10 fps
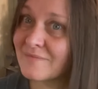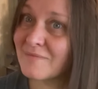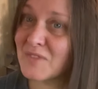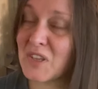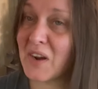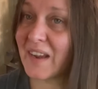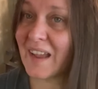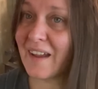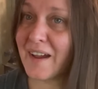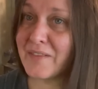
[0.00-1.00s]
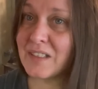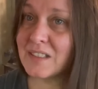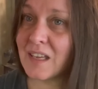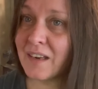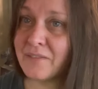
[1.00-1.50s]
sorry I haven't
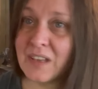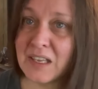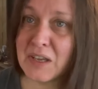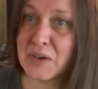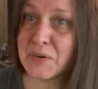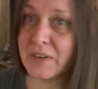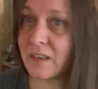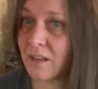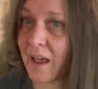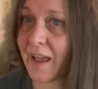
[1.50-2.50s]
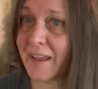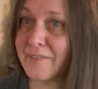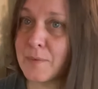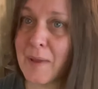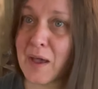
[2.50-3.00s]
done a video or a
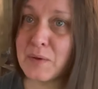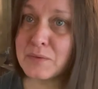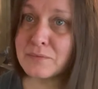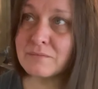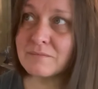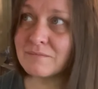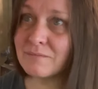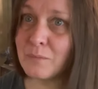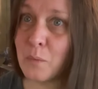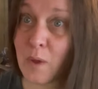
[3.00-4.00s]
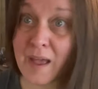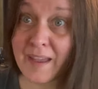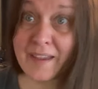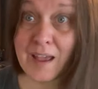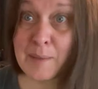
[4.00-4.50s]
live about why
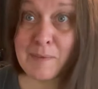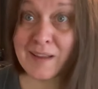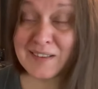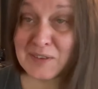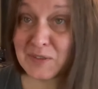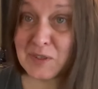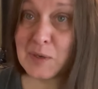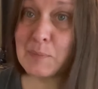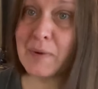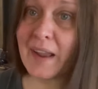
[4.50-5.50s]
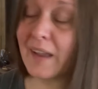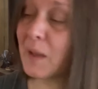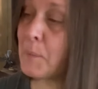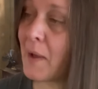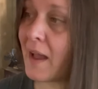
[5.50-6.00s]
I'm on a YouTube break,
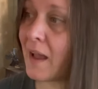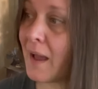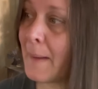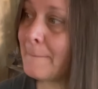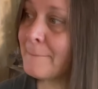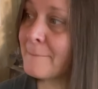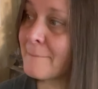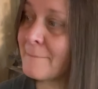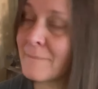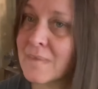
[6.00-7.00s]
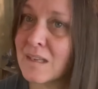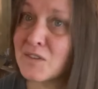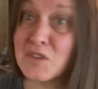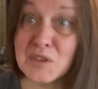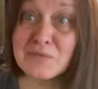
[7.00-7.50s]
but um,
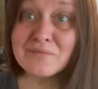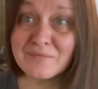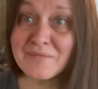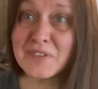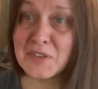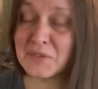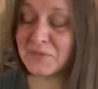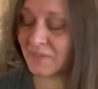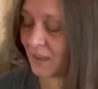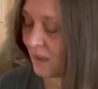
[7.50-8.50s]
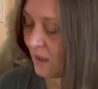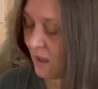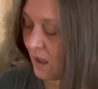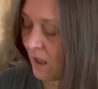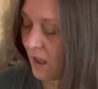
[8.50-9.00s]
soon, soon.
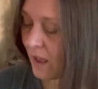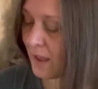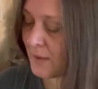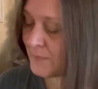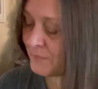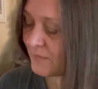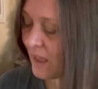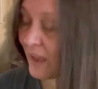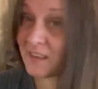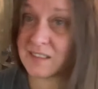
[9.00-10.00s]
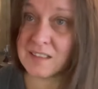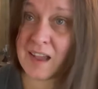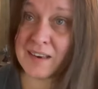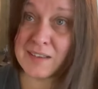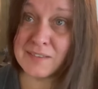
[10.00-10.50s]
Um, I just
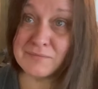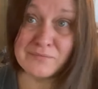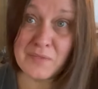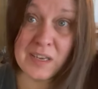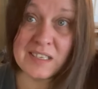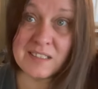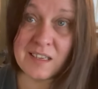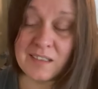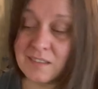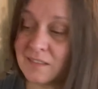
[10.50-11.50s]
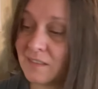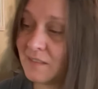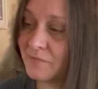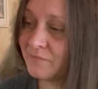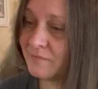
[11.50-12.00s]
kind of wanted to,
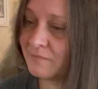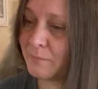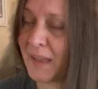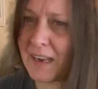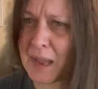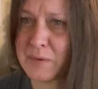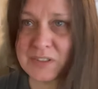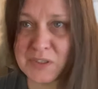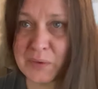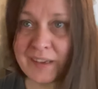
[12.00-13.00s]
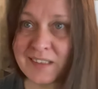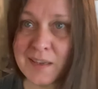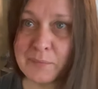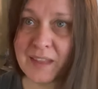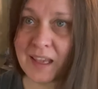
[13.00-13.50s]
being I was doing
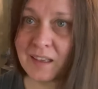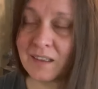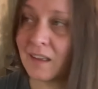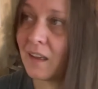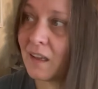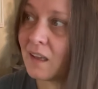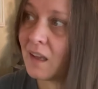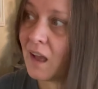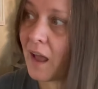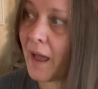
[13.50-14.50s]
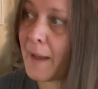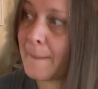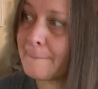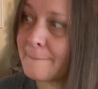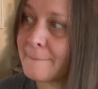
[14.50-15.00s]
something
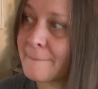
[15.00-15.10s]
um,